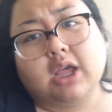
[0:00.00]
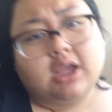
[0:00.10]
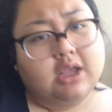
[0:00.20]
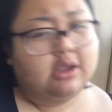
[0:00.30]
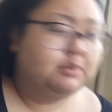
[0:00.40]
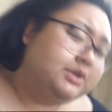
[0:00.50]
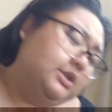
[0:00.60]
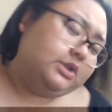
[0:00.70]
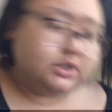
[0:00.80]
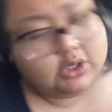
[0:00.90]
I'm
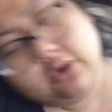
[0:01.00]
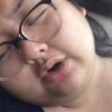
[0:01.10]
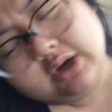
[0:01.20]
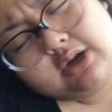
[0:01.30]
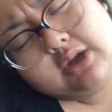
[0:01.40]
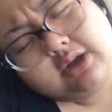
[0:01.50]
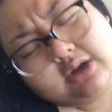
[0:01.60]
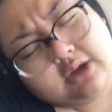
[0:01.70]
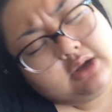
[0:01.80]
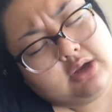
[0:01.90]

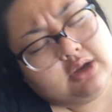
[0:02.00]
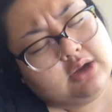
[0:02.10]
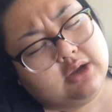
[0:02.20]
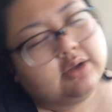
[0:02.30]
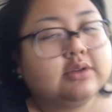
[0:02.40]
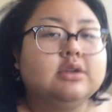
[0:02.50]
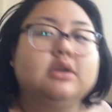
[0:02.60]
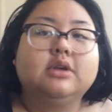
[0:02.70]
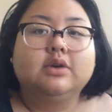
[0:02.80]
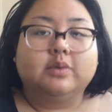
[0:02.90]
sorry.
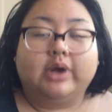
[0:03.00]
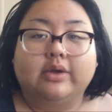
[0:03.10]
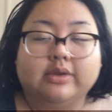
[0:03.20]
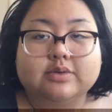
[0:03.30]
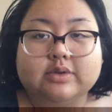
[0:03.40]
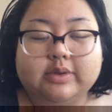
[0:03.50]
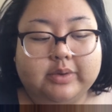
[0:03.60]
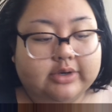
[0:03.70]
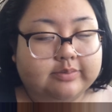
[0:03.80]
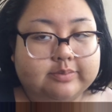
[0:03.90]
Wow, that was really
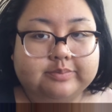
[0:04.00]
weird.